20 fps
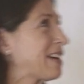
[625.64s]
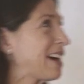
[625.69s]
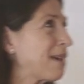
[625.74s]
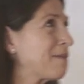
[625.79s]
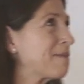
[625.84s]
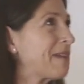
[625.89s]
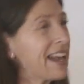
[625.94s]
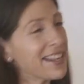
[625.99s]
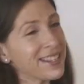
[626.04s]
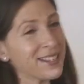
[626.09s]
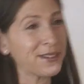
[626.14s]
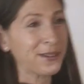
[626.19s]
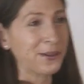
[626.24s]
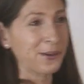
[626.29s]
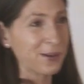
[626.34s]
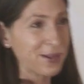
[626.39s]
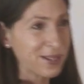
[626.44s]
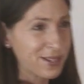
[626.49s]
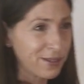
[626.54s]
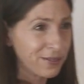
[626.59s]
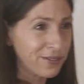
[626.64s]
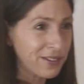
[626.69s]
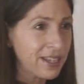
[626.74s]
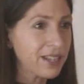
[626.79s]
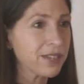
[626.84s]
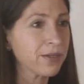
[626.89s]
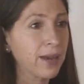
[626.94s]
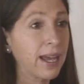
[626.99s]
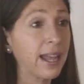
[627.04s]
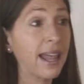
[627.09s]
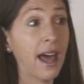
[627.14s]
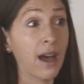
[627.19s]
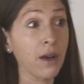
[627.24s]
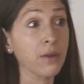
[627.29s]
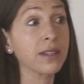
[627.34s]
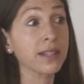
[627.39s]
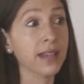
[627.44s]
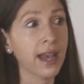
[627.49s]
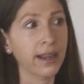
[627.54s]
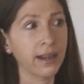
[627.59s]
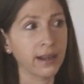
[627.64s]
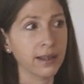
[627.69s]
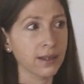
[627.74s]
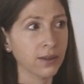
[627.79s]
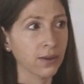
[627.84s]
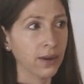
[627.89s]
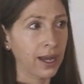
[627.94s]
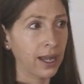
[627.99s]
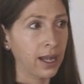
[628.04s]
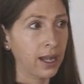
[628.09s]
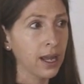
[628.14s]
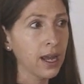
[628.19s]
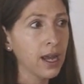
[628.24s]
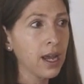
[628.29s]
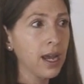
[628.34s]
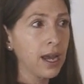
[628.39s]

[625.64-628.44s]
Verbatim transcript: ambassadors of Israel outside Israel,